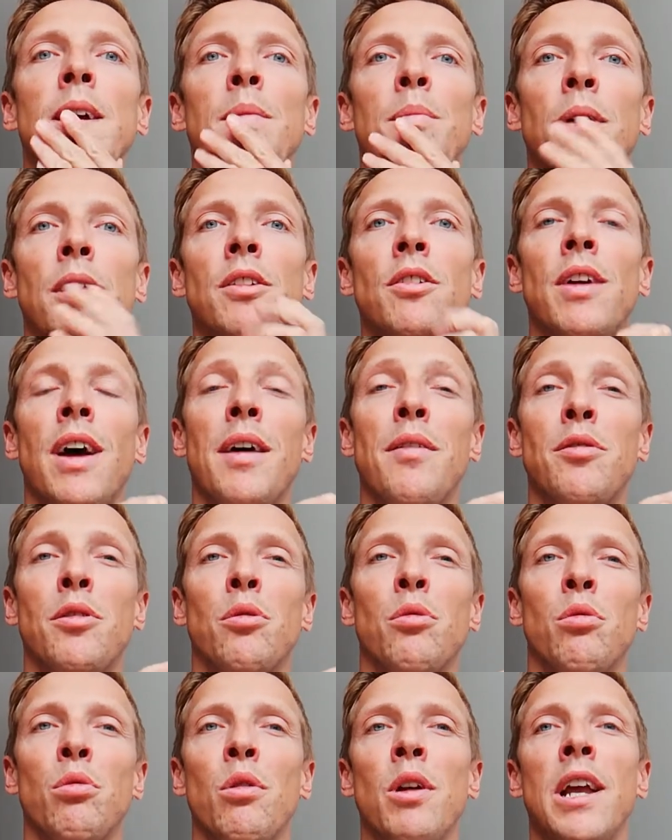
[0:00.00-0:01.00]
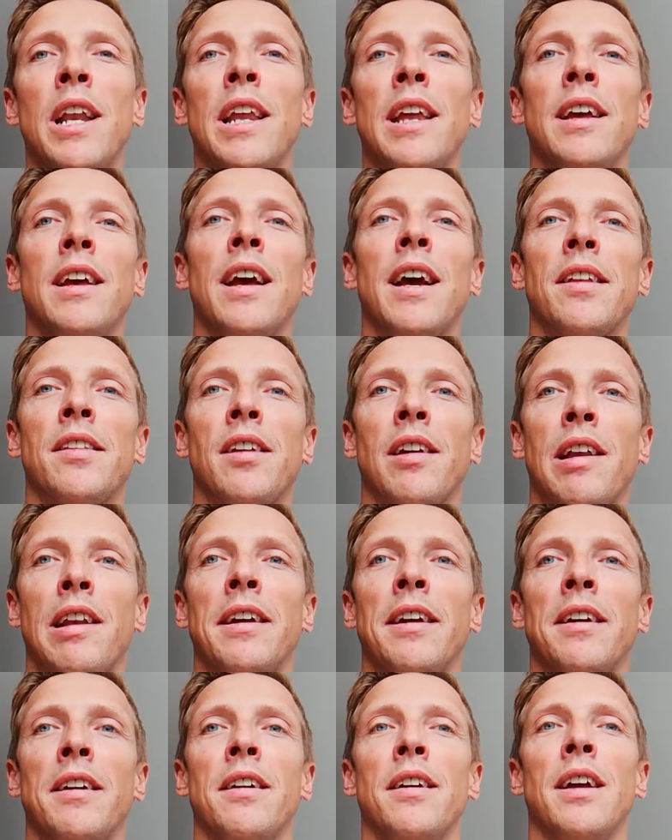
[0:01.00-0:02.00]
but you have to really get
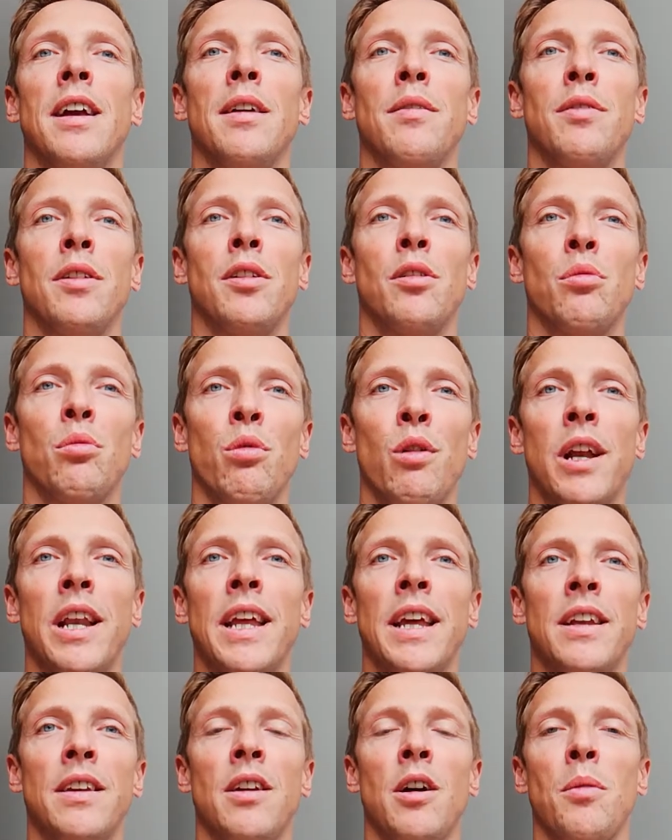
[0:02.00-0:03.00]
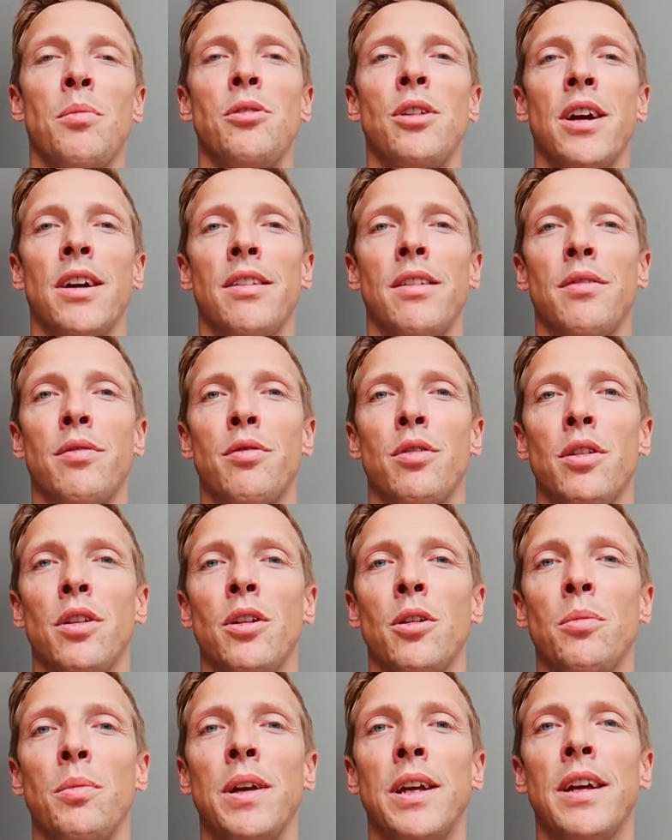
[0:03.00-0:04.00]
clear if it's really an objective for
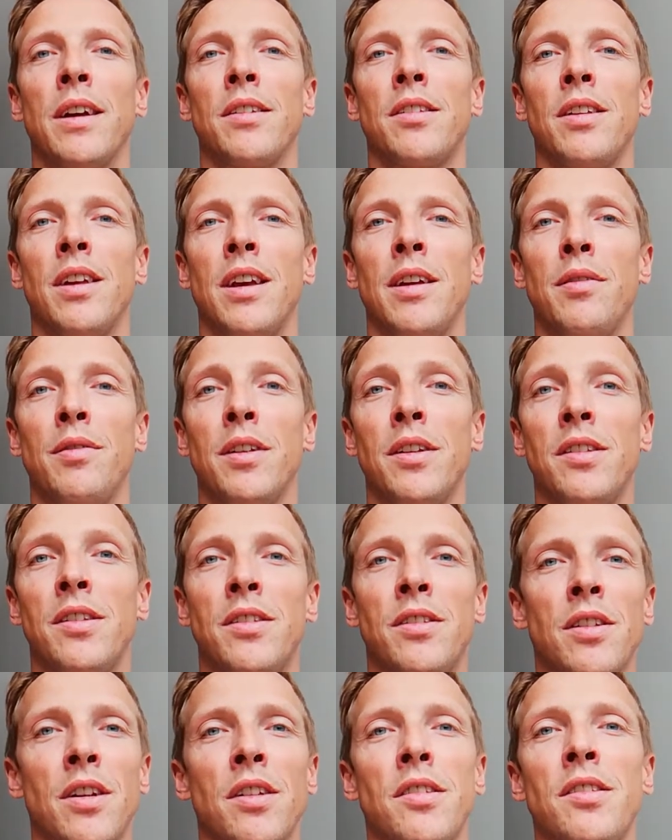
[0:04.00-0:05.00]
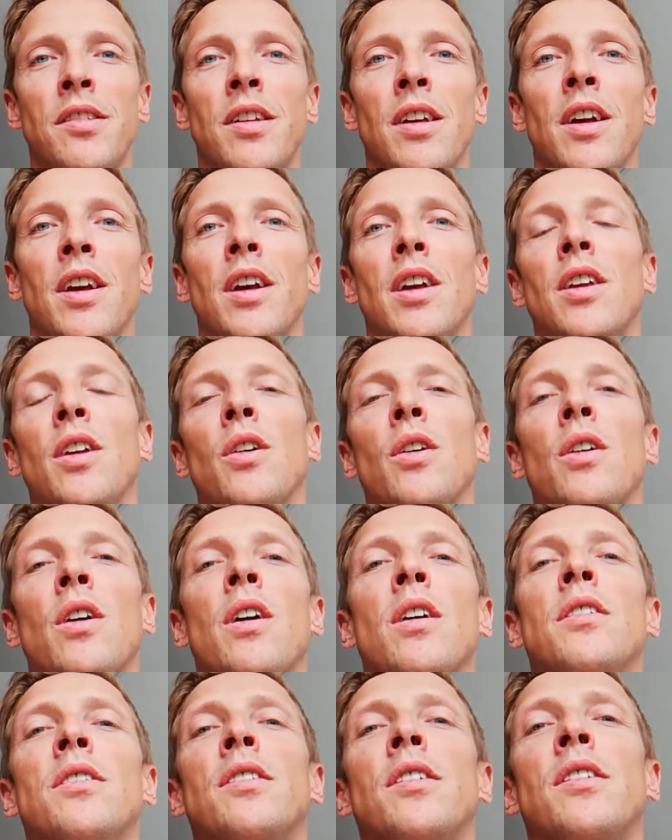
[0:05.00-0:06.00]
you, because if it's just your
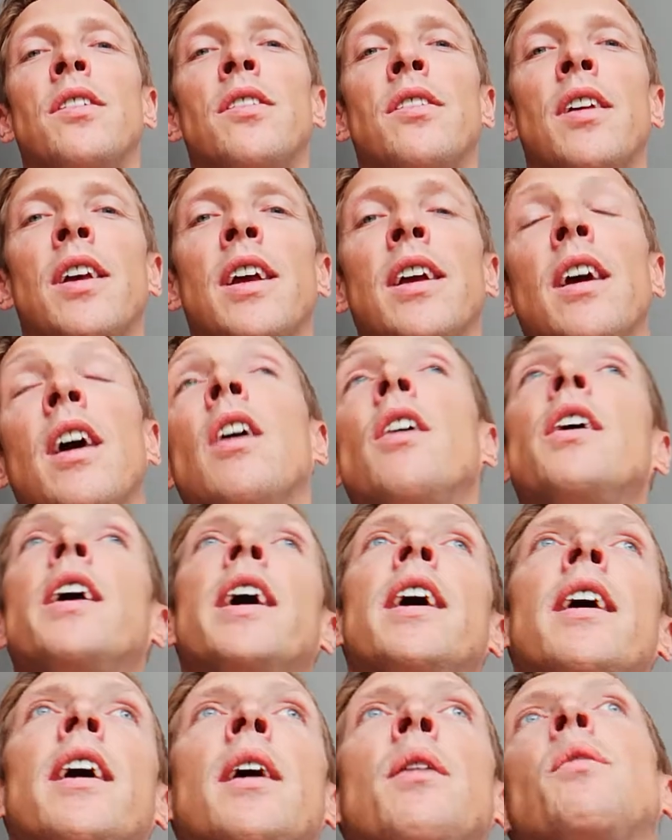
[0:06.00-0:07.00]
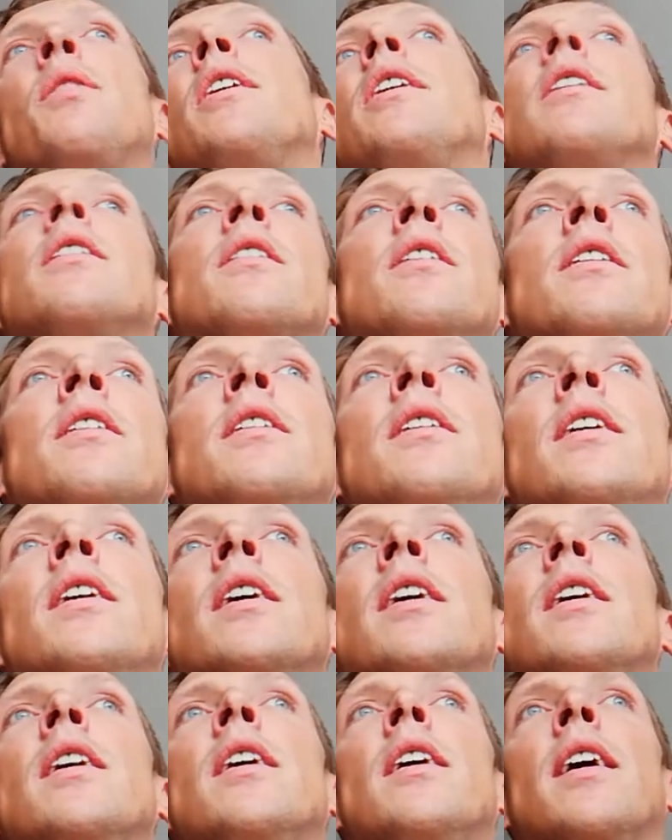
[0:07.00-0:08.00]
conscience saying, oh yeah, I want to learn
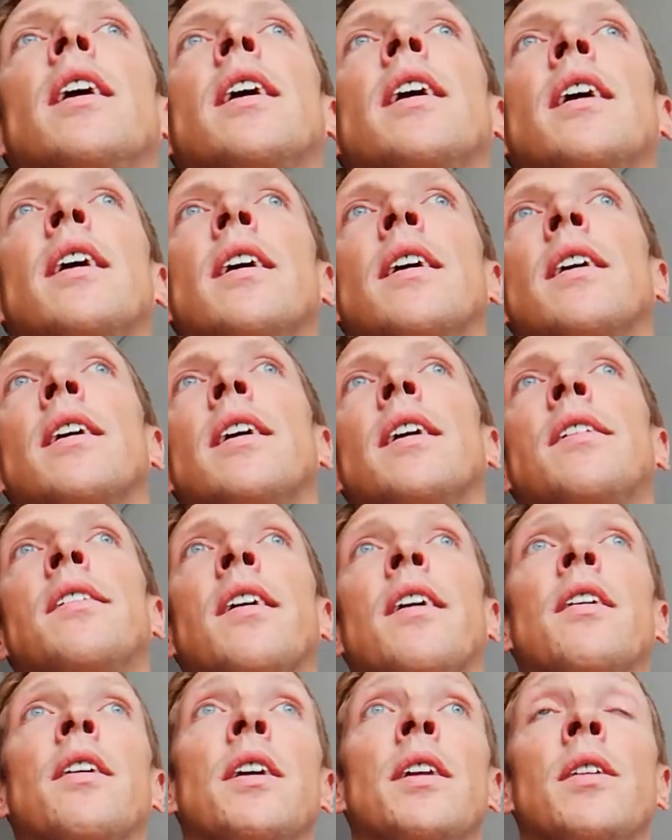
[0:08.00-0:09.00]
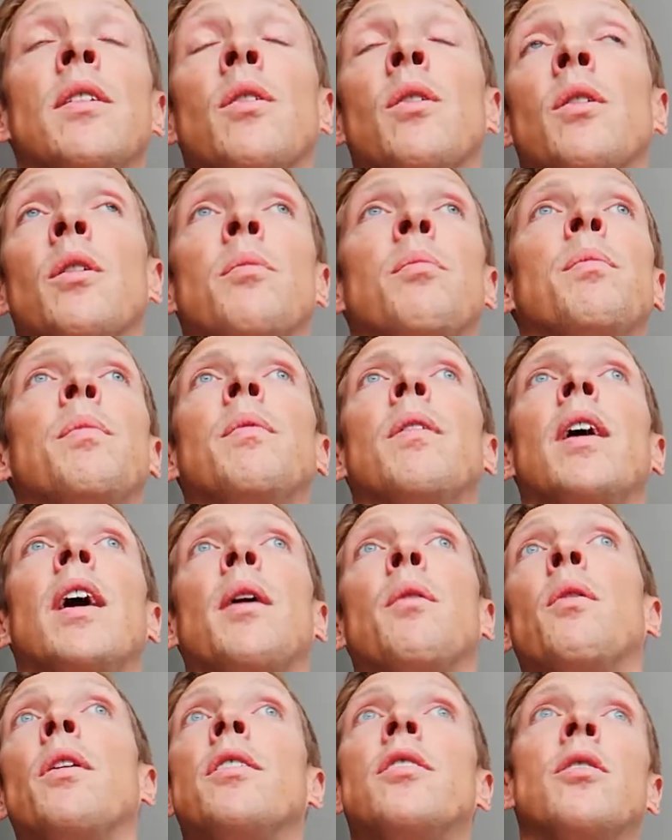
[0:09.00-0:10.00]
Italian, or I
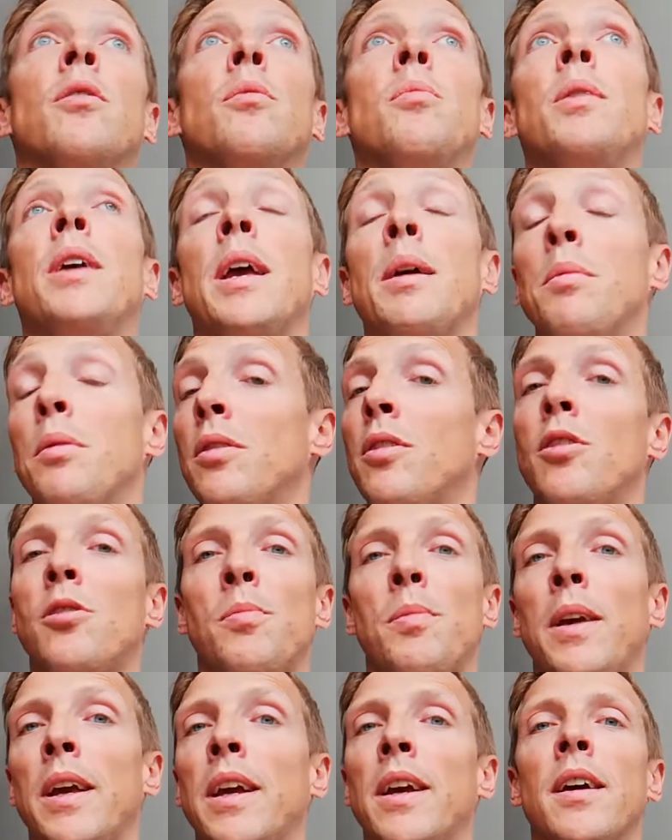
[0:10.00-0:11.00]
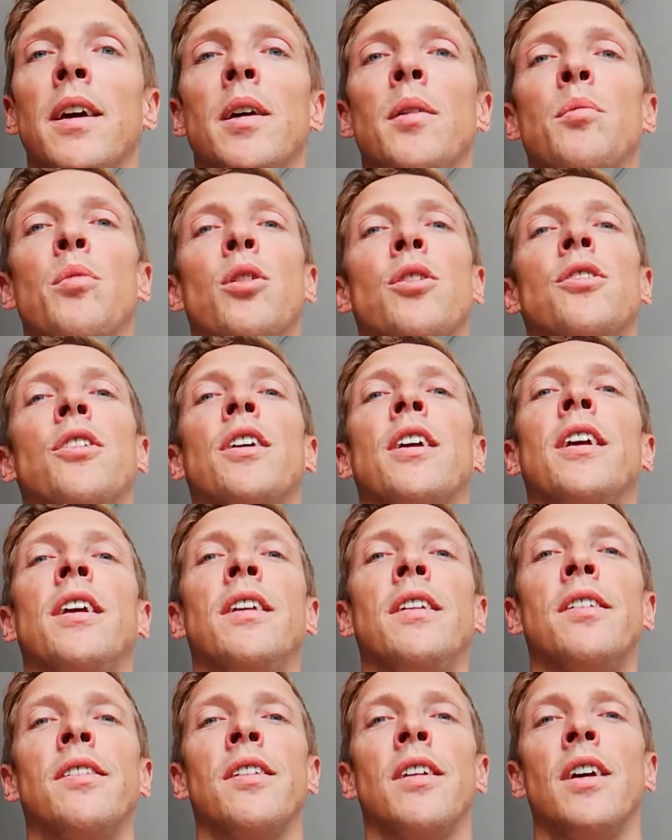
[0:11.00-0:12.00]
want to be able to speak
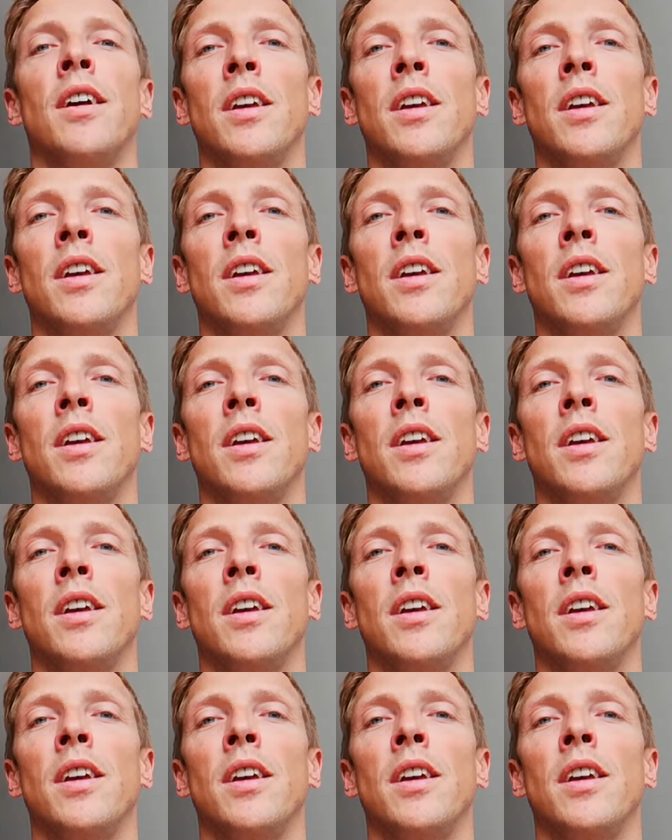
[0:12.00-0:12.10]
Portuguese.